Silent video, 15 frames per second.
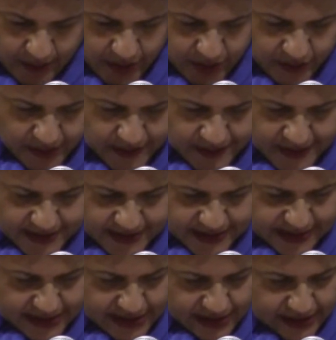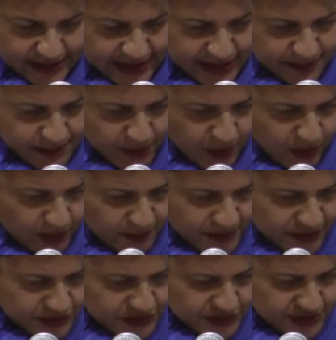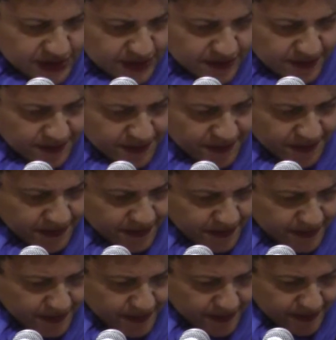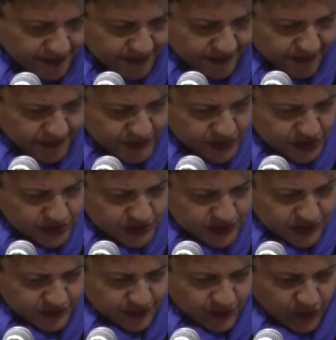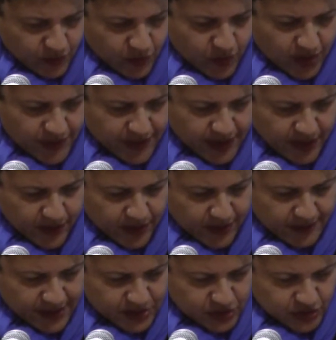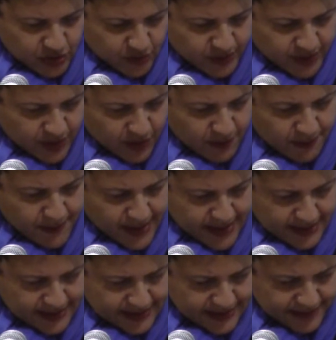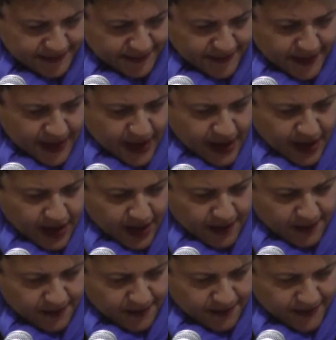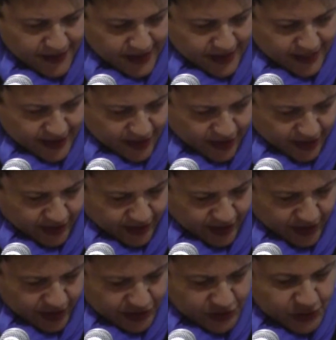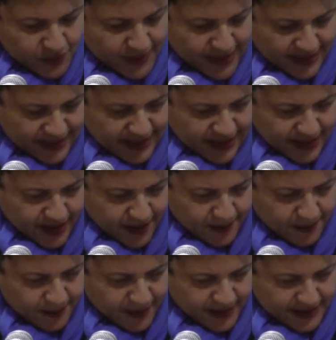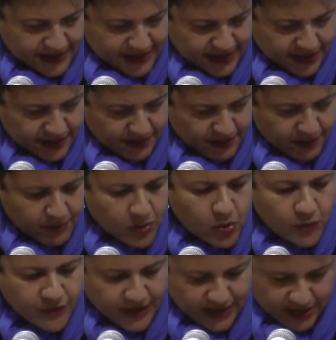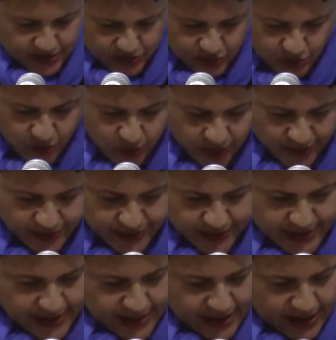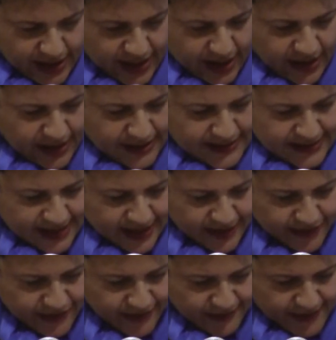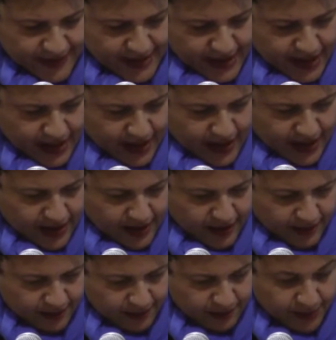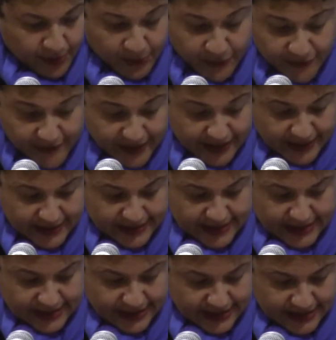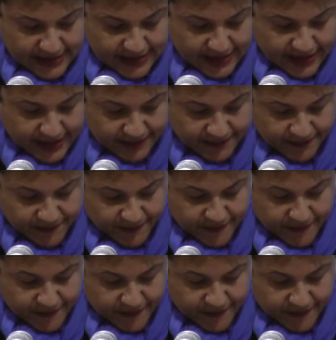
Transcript: I want to read this late poem. There's still just one that I want to make sure we don't miss. Um, There are, are too many, um, but in moving toward uh, death, uh, birthday, nineteen ninety-nine,